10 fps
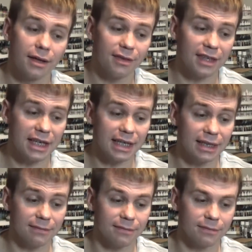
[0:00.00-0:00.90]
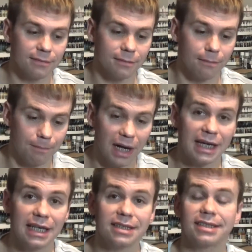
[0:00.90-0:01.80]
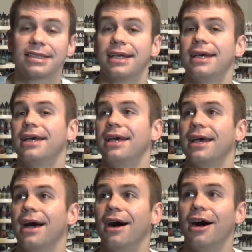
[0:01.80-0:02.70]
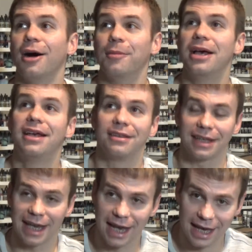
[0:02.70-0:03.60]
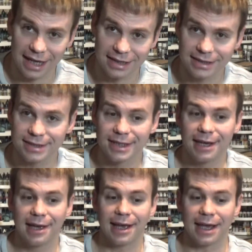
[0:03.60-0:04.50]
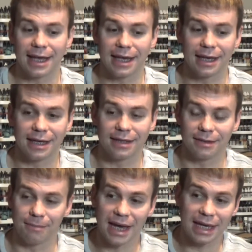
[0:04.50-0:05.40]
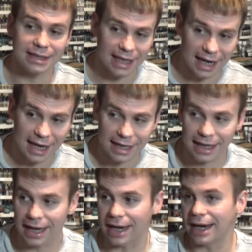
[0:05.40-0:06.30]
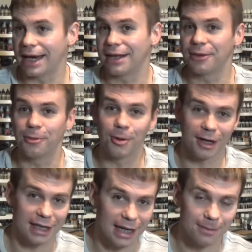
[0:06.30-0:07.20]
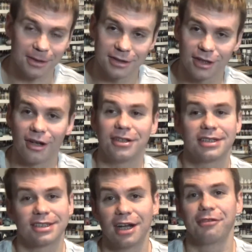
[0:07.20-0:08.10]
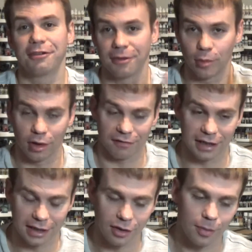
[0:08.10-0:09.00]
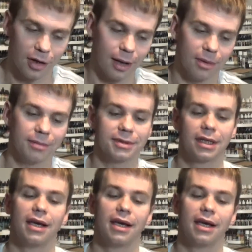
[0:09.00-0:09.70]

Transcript: The buggies, the cans, and the Mega Tank, and the Warcopters, all these suffer from work vehicle problems.